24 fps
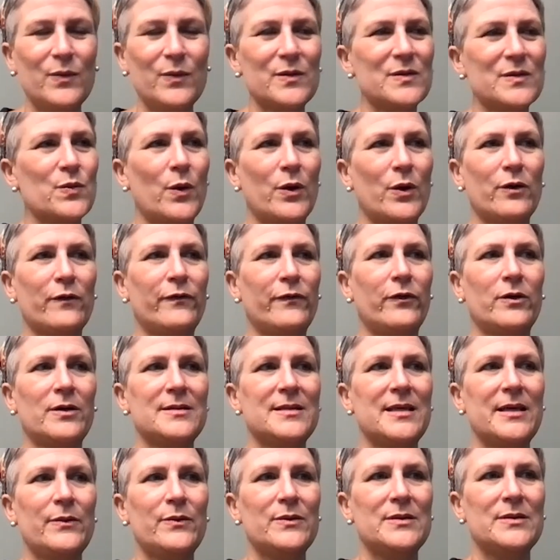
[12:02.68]
was wonderful because
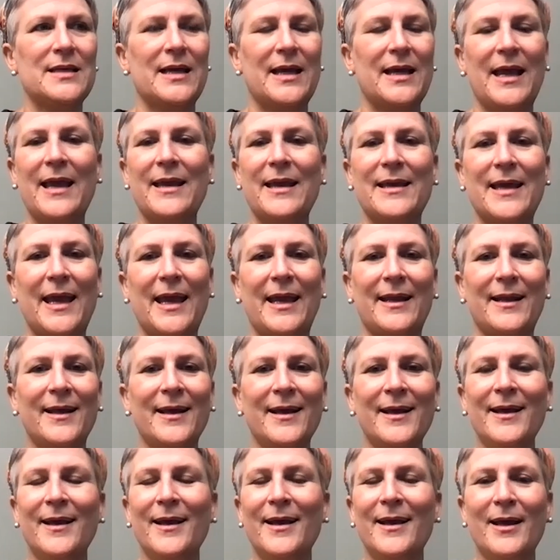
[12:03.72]
he would say, hey, Kate,
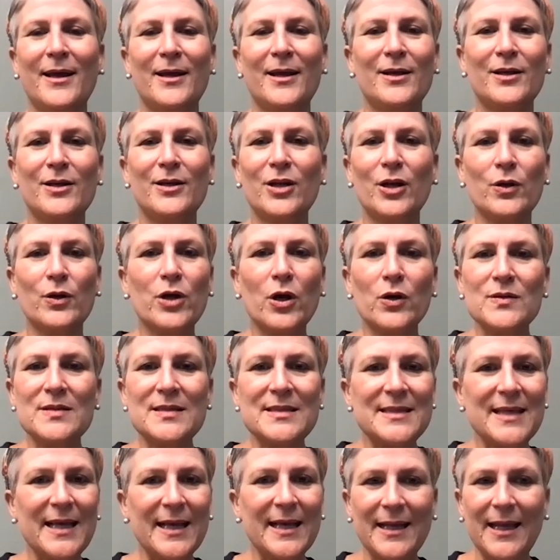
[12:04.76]
go
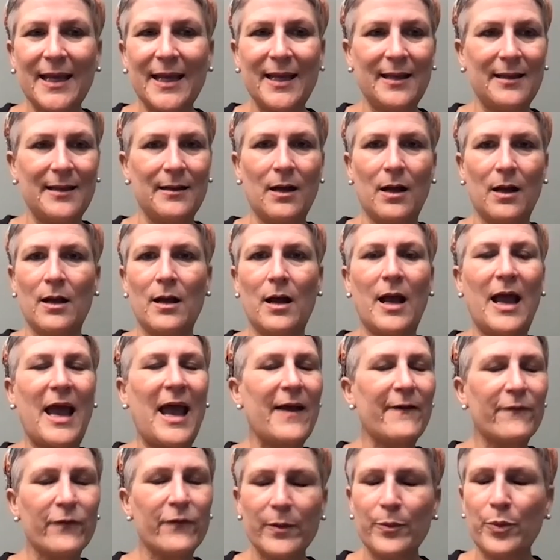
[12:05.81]
sit in
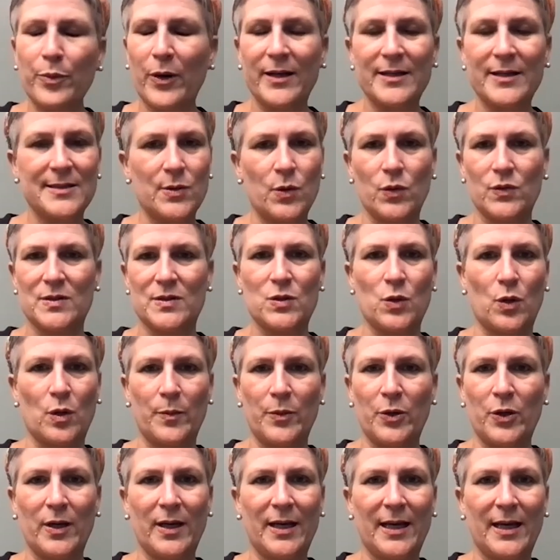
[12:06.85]
every brainstorm
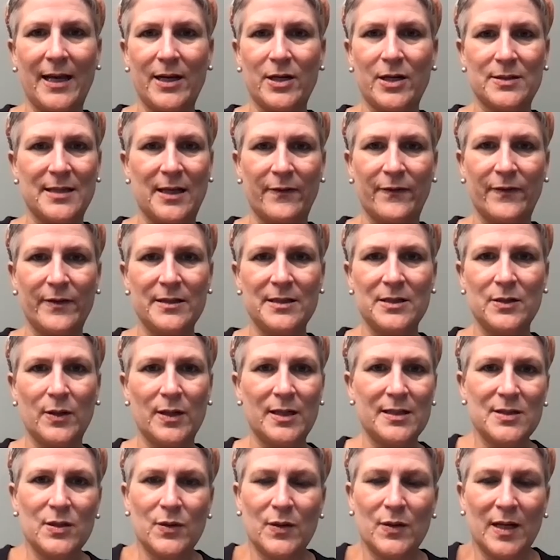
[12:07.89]
you can get yourself into. And
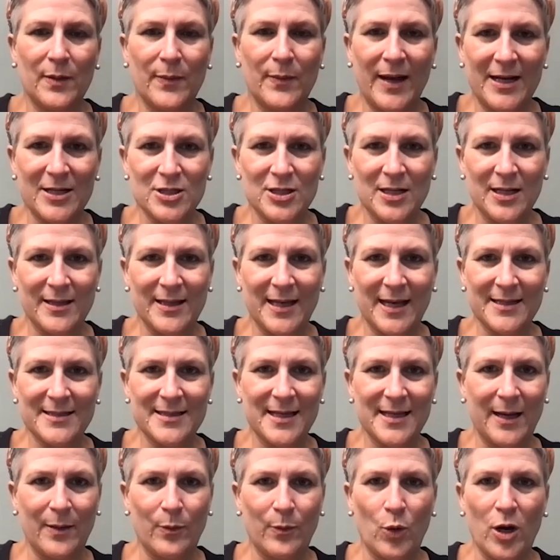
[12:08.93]
as you can imagine, at that
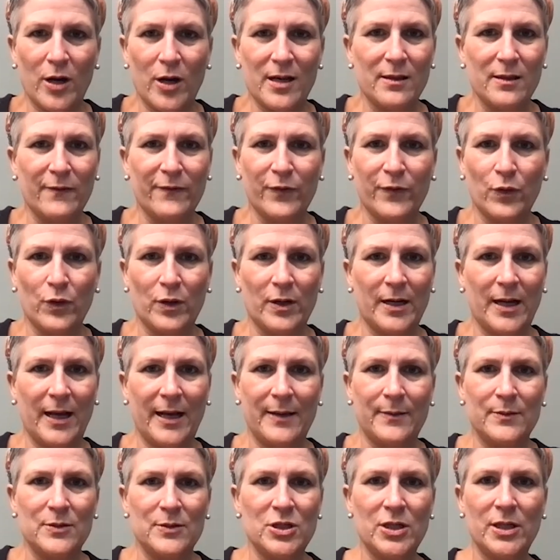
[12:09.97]
time, walking the floor at
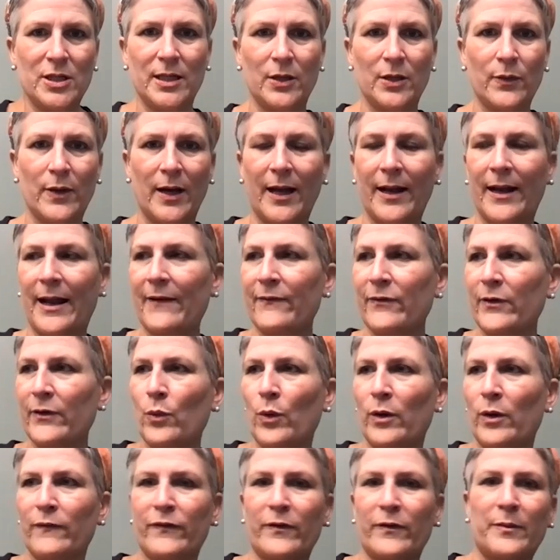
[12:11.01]
IMG, you had
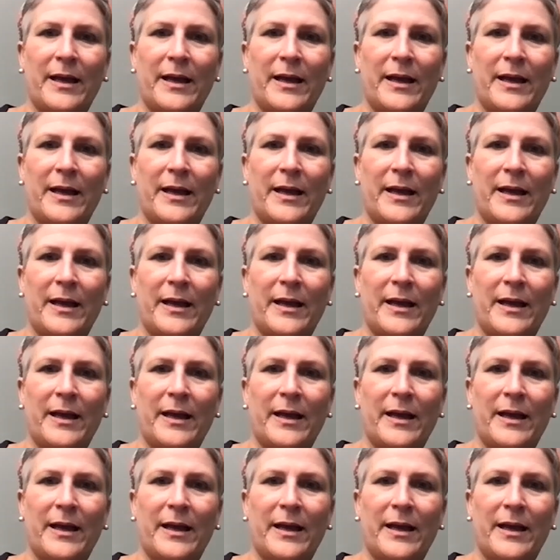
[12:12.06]
everyone from